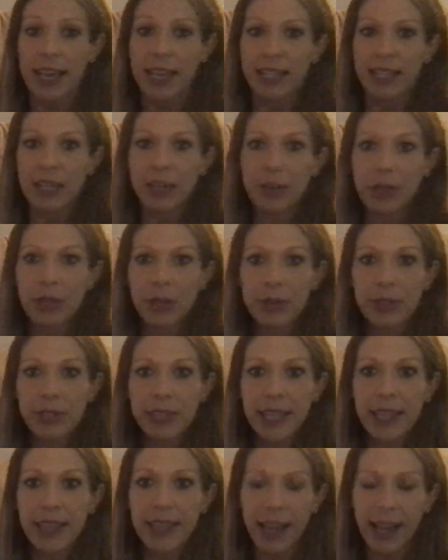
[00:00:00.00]
So
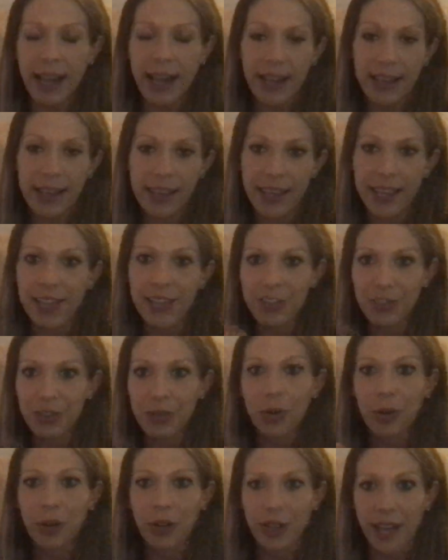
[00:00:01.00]
using that, each
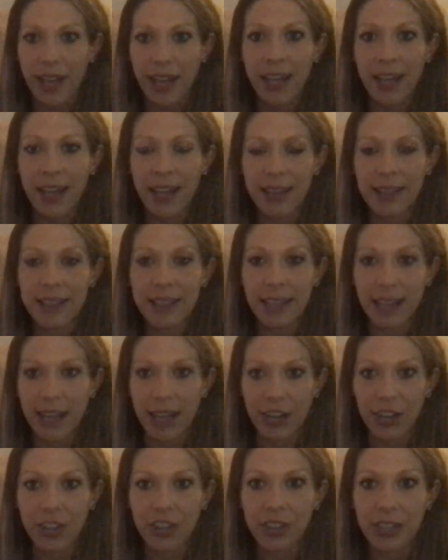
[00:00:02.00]
coordinate is
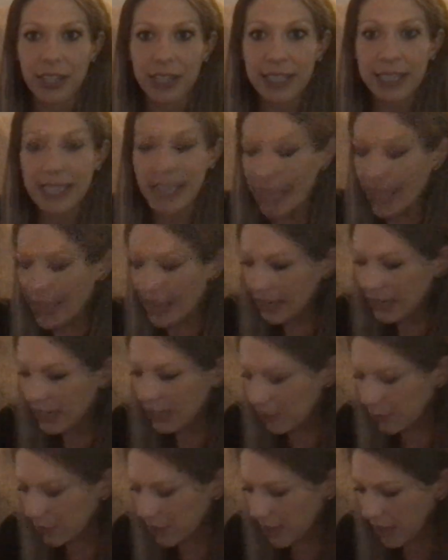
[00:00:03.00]
actually 10
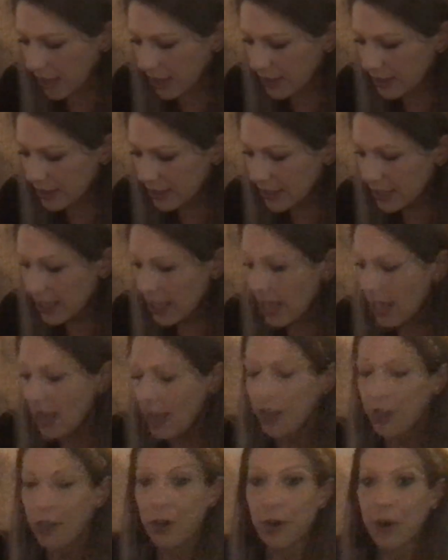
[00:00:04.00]
units.
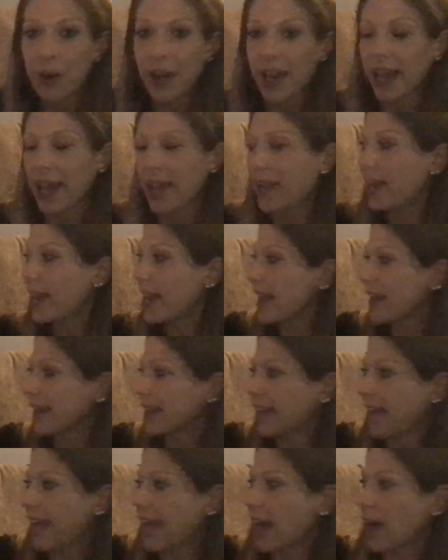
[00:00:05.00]
Go ahead
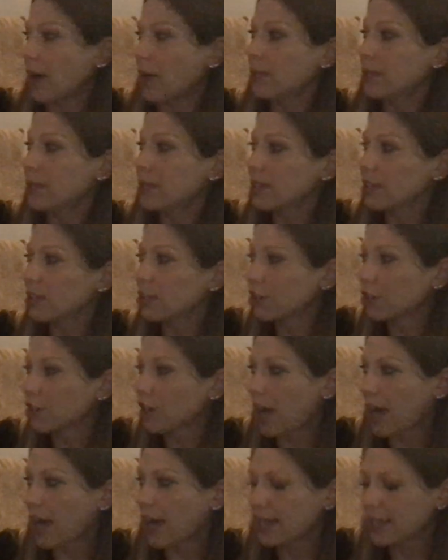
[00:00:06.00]
and count
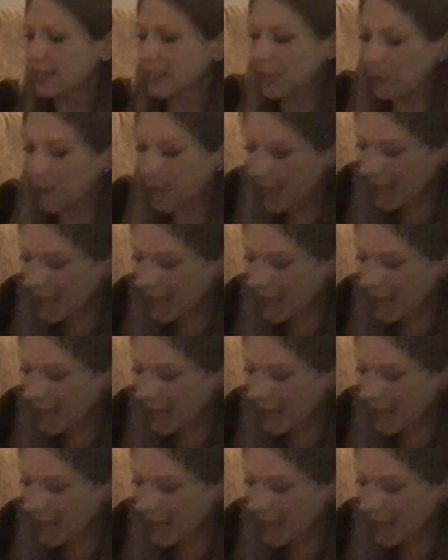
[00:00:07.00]
across. So